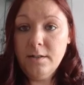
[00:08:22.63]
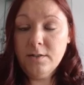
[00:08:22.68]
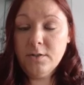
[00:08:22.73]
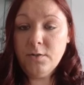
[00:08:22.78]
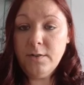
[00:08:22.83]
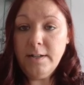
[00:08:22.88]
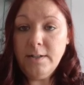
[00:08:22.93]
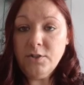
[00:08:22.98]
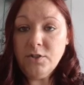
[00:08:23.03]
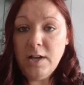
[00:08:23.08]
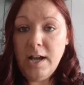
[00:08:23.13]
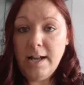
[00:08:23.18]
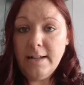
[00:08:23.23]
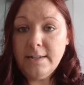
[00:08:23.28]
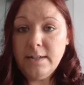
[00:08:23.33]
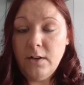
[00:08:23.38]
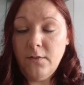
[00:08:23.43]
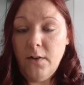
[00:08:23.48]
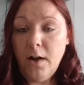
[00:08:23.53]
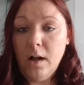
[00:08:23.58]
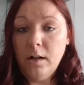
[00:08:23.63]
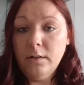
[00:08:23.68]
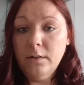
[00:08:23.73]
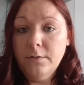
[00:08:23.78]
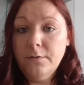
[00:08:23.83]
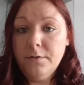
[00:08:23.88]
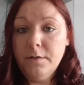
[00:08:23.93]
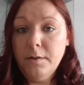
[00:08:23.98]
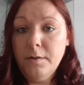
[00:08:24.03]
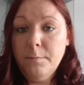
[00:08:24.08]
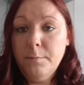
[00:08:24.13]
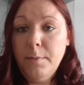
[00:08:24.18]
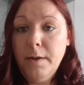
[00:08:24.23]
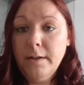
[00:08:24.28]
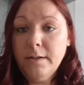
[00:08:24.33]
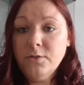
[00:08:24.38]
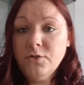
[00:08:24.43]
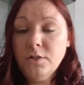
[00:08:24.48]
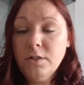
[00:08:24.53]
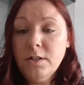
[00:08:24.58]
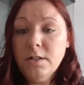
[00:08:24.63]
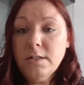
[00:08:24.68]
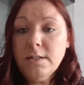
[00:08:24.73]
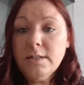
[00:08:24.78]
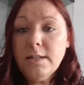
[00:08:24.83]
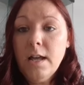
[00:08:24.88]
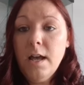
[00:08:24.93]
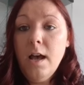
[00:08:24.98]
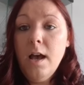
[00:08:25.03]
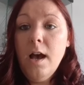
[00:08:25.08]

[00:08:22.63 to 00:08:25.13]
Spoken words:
screenshots of all of the pictures.